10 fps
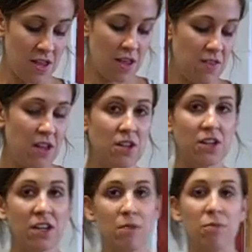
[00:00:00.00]
And then
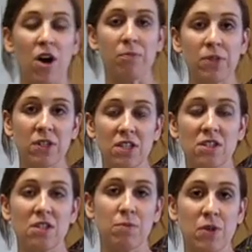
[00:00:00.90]
you're going to properly
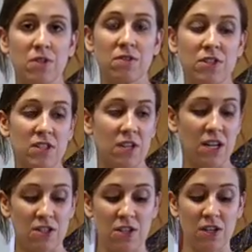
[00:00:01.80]
dispose of your
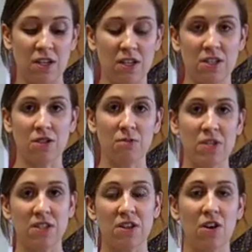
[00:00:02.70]
slide. So you're going to need to
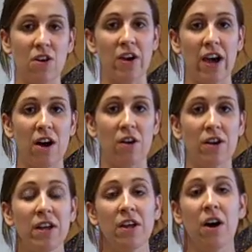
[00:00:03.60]
rinse it all
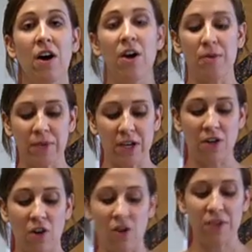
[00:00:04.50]
out, get
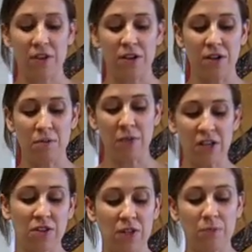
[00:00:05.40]
all the
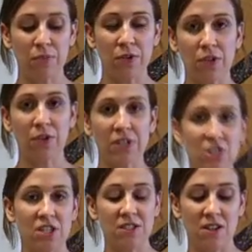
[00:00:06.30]
methylene blue and
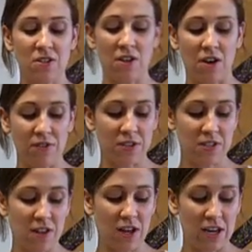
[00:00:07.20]
cheek cells off the
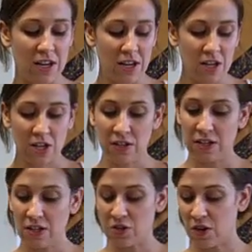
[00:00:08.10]
slide,
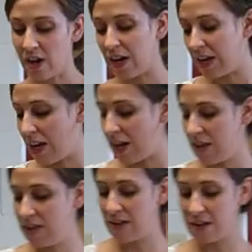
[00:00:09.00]
clean it dry,
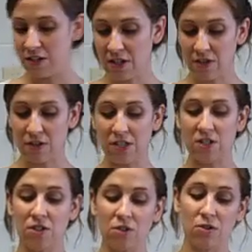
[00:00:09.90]
and then you're going
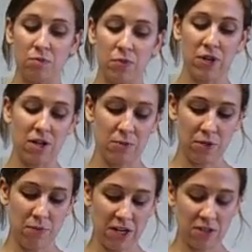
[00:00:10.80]
to put up
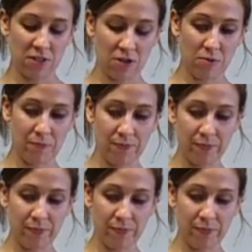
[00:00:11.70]
your microscope.